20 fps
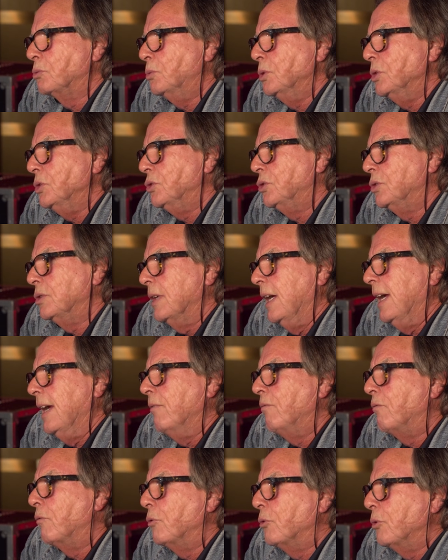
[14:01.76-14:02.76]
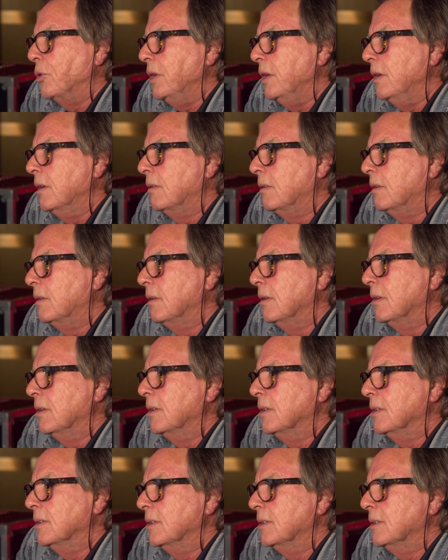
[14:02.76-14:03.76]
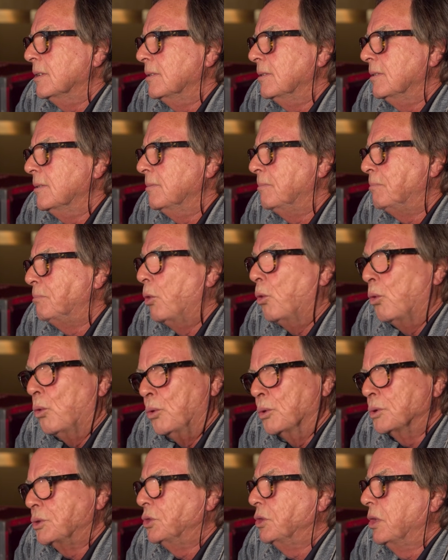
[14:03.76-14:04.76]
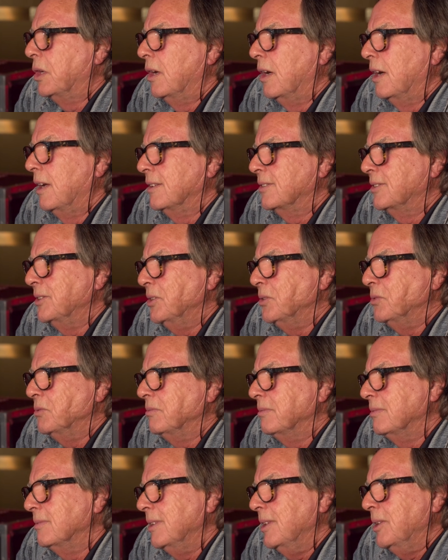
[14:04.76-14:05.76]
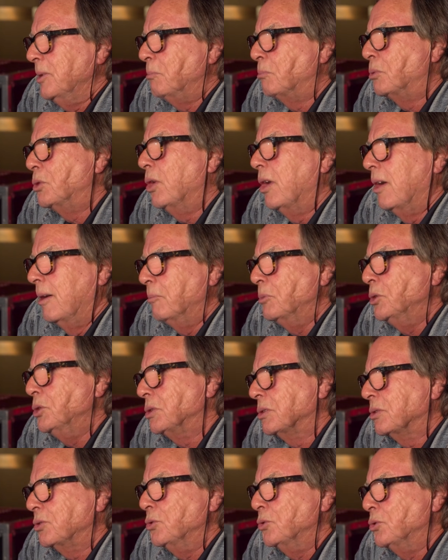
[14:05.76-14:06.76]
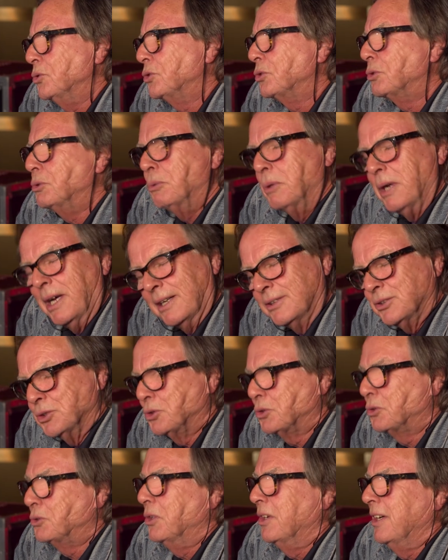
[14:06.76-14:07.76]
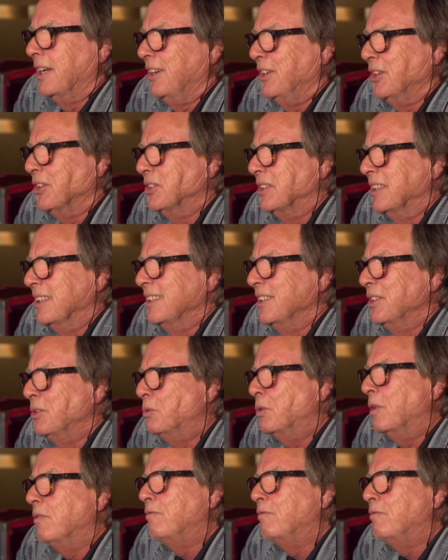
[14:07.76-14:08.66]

which every poor child in primary schools throughout Australia were